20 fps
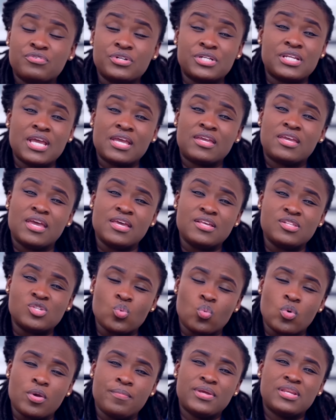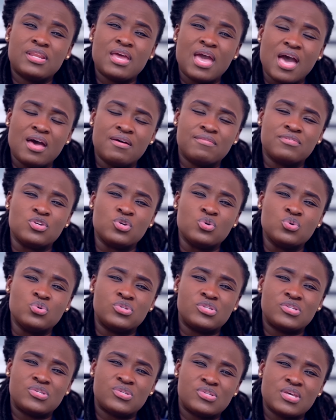for decades, women have
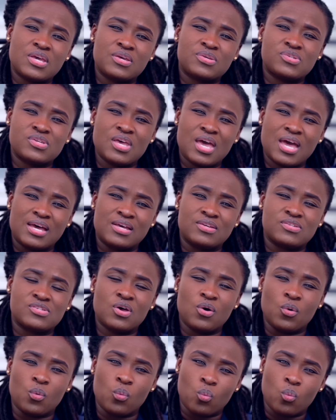used sex as a